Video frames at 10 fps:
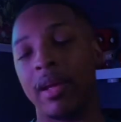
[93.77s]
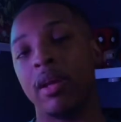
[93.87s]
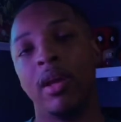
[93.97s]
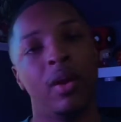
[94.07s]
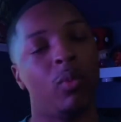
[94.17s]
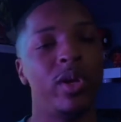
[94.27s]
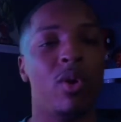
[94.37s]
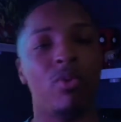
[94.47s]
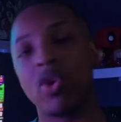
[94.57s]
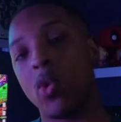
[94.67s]
Like,
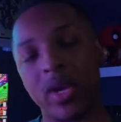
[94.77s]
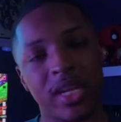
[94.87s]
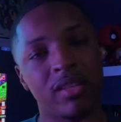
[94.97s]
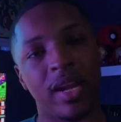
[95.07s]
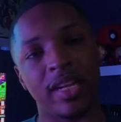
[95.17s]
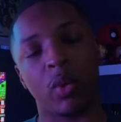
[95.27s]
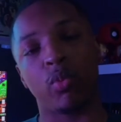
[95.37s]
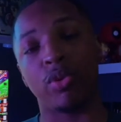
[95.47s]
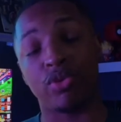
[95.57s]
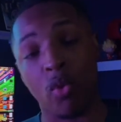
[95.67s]
we don't know anything
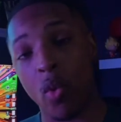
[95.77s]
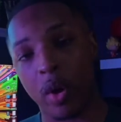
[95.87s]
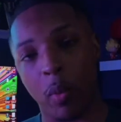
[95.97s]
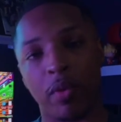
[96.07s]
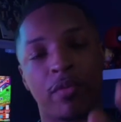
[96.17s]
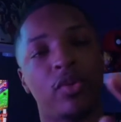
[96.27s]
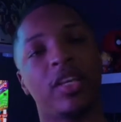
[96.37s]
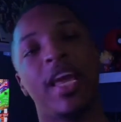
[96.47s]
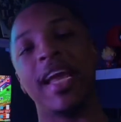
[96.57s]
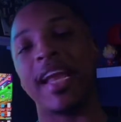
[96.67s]
that we're doing when we
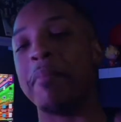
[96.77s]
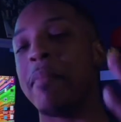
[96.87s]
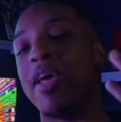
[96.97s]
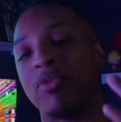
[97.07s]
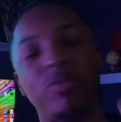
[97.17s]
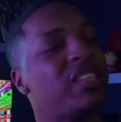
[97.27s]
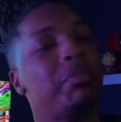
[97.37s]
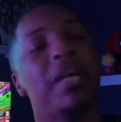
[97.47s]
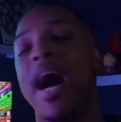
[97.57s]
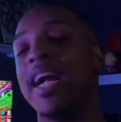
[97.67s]
first get in med school.
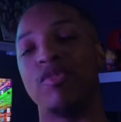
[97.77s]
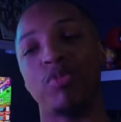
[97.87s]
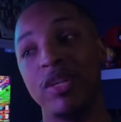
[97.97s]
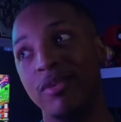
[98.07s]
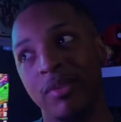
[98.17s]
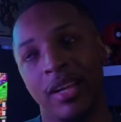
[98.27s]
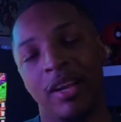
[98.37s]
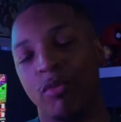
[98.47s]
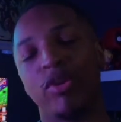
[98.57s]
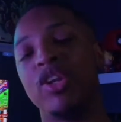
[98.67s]
Let's be honest, we don't
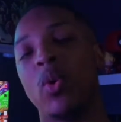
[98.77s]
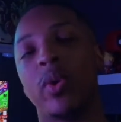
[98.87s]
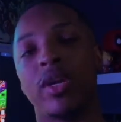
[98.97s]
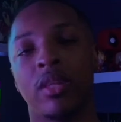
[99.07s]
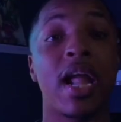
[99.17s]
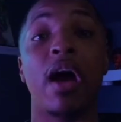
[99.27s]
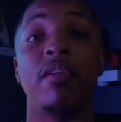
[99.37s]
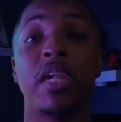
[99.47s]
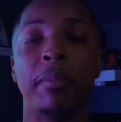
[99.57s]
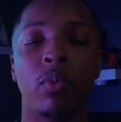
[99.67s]
really know anything. And
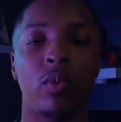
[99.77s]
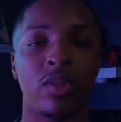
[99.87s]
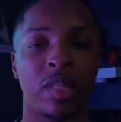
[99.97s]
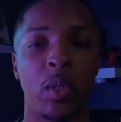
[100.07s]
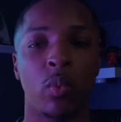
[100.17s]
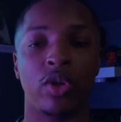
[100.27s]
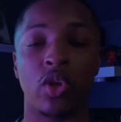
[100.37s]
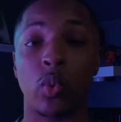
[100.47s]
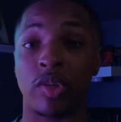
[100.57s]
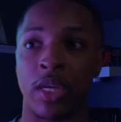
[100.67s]
now, number one thing you
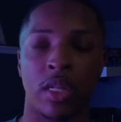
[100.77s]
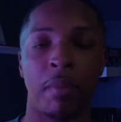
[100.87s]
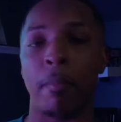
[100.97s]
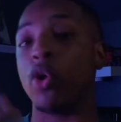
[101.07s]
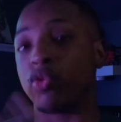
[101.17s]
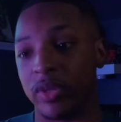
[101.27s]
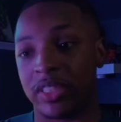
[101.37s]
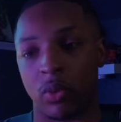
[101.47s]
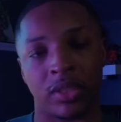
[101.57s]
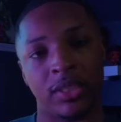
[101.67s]
want to do is get the most
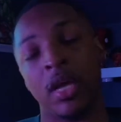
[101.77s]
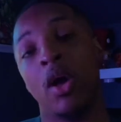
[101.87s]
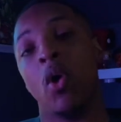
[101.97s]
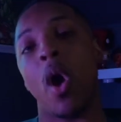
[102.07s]
resources.